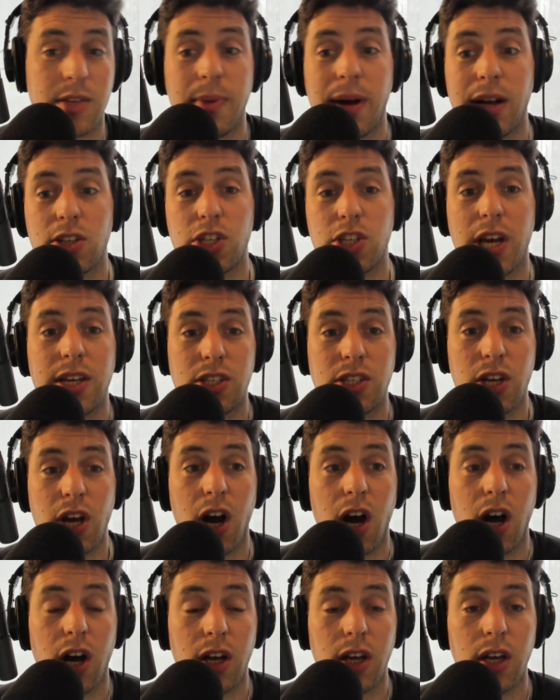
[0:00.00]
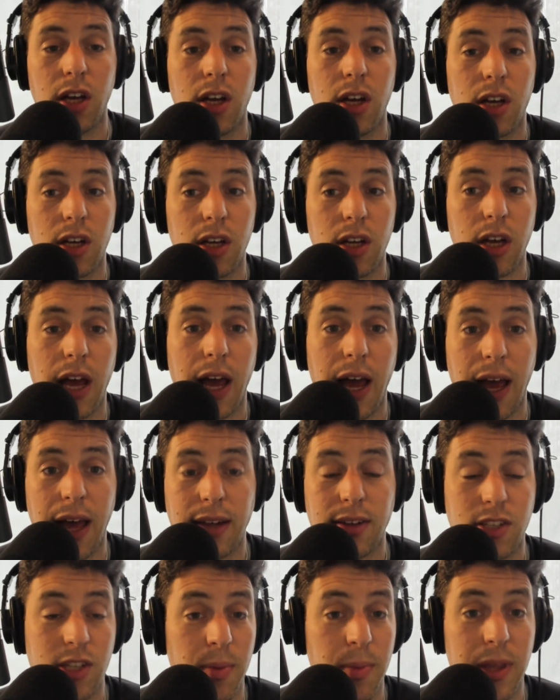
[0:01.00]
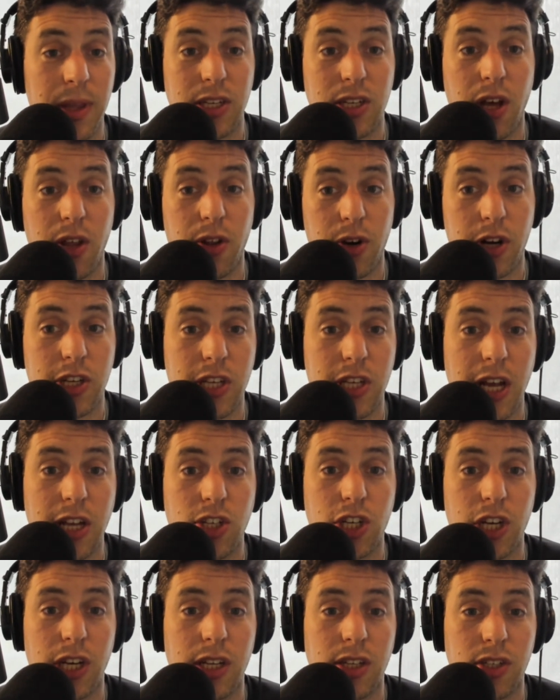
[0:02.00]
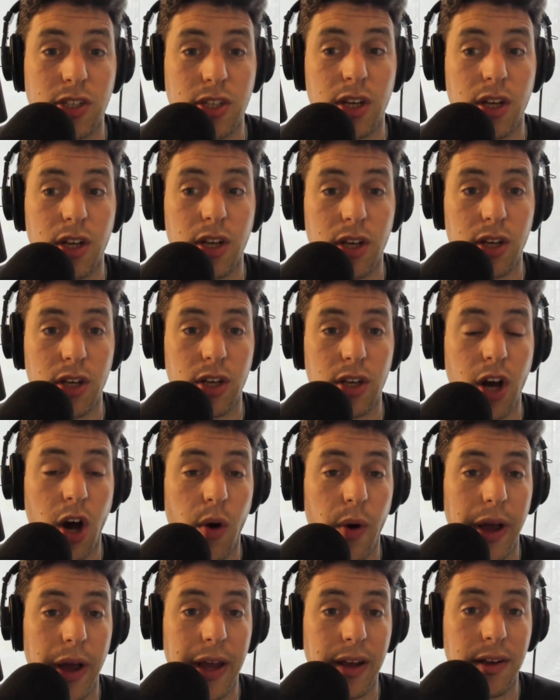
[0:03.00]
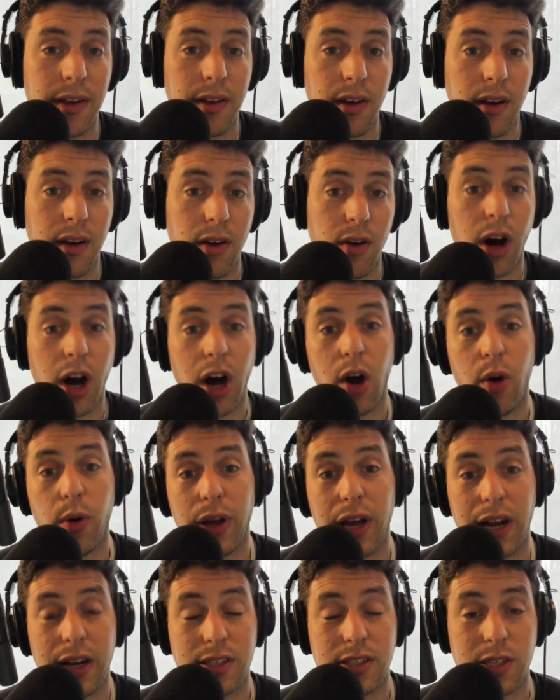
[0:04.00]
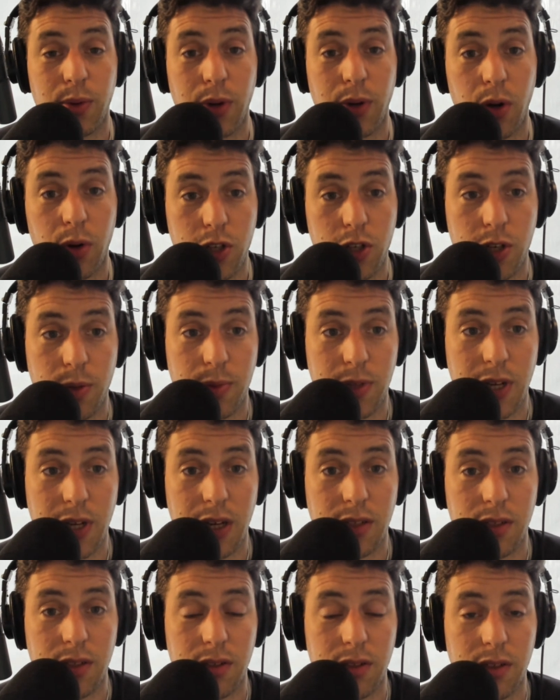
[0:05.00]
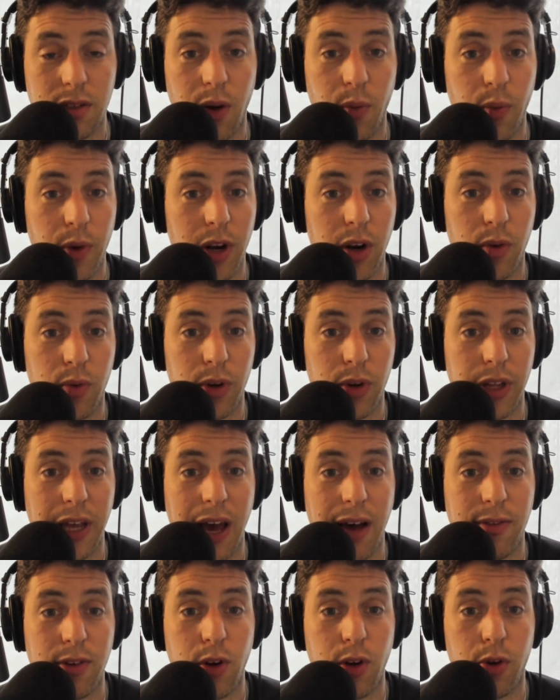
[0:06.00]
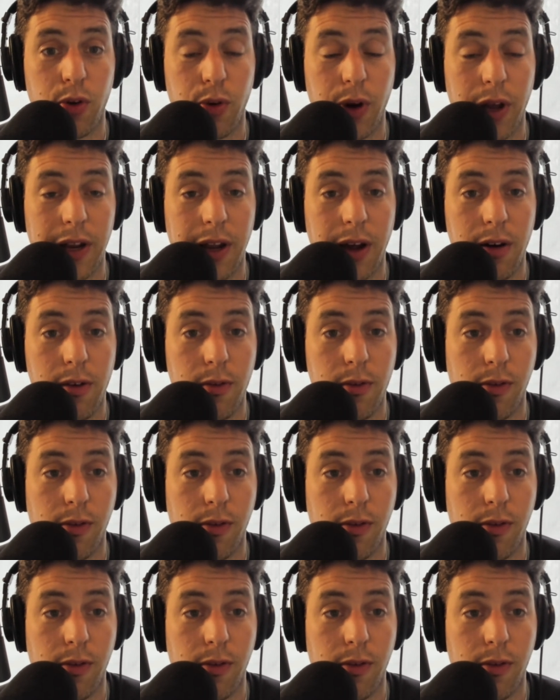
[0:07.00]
about Chase Young and some of these other extensions, going, well, we got to see what ownership says, and we don't really have an owner right now.